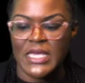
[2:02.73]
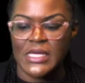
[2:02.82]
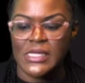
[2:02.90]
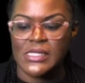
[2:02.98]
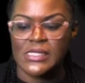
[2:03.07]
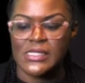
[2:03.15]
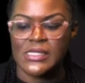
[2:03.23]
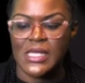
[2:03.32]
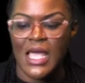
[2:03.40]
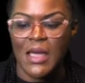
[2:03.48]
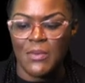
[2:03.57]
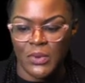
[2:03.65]

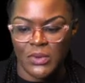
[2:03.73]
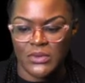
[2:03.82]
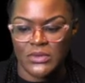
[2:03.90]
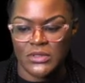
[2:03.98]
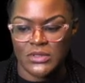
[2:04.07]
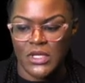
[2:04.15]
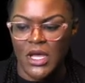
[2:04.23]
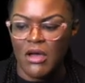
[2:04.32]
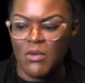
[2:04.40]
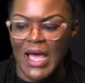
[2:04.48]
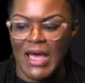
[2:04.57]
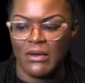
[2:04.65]
examples. Oh,
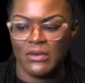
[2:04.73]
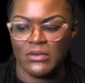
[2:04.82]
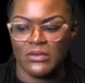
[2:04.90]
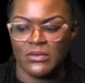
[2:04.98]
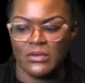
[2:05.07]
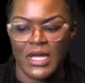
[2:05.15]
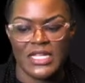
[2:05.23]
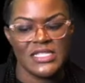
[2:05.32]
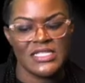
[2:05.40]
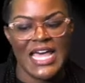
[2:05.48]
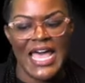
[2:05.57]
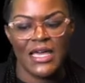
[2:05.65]
wow. I
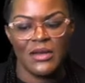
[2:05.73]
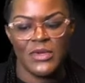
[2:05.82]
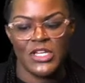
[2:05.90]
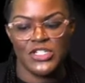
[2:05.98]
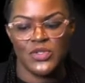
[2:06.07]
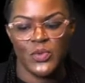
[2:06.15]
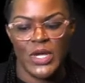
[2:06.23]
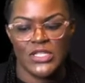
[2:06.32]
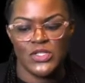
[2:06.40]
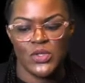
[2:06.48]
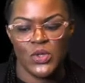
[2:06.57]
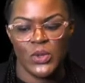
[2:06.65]
did that animation way
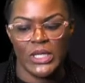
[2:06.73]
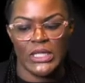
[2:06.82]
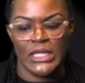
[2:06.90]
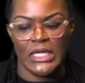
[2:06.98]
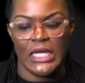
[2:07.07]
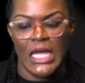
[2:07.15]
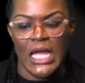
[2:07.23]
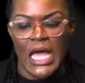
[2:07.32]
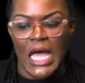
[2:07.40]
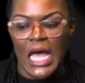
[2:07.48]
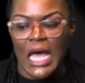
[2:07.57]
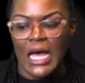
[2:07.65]
too quickly.
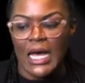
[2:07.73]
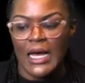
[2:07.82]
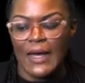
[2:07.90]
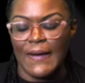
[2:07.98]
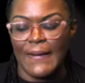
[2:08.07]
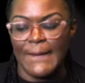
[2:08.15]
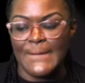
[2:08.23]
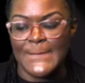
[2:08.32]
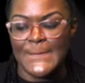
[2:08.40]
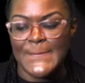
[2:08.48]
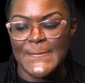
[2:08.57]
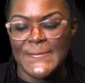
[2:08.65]

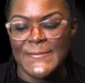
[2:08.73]
Um,